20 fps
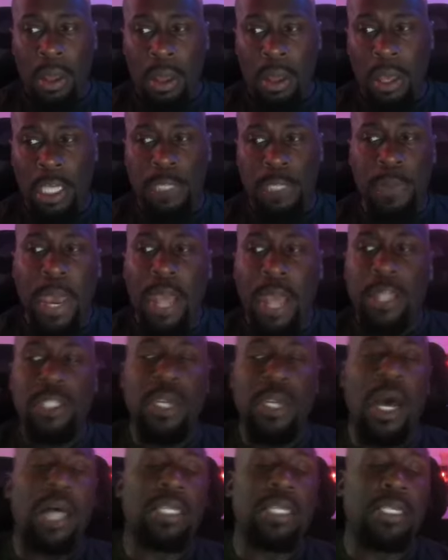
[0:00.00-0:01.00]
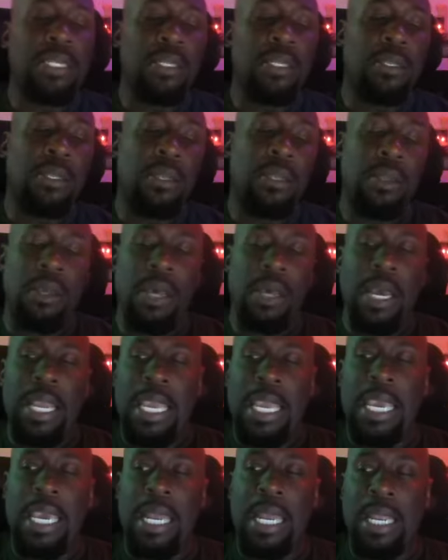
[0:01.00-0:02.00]
Because Merrick Johnson,
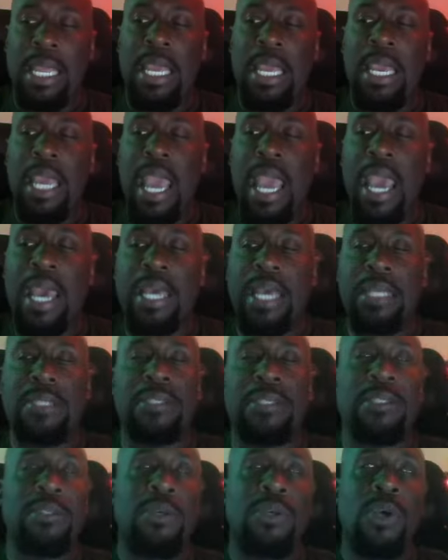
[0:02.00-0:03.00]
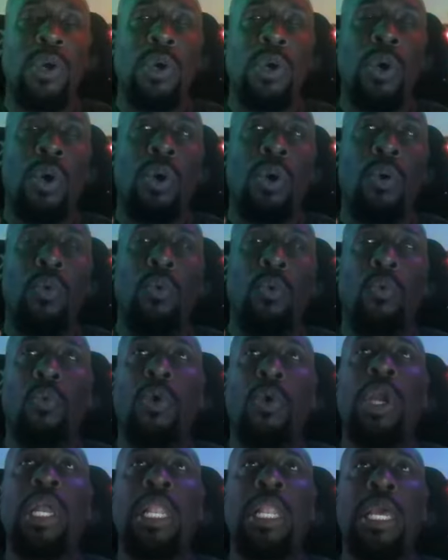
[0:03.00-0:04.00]
again, he has
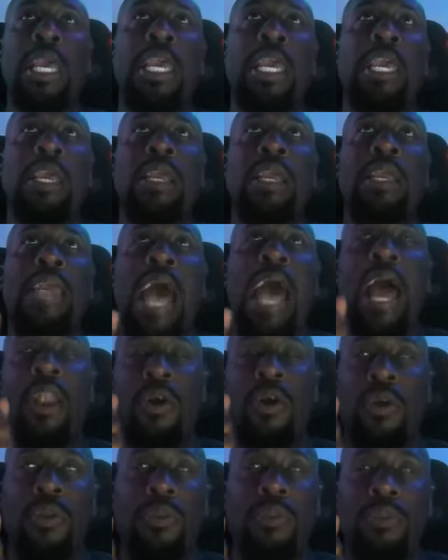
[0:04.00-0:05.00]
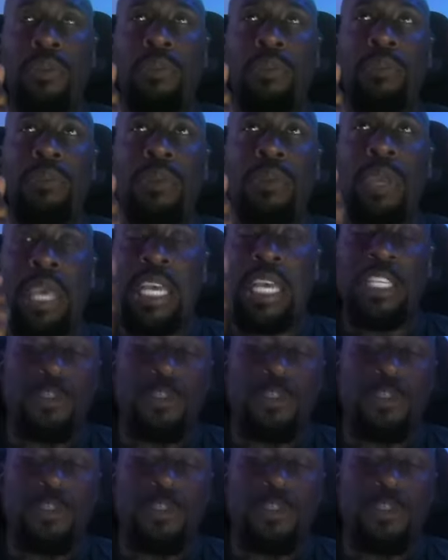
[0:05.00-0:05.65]
really got on his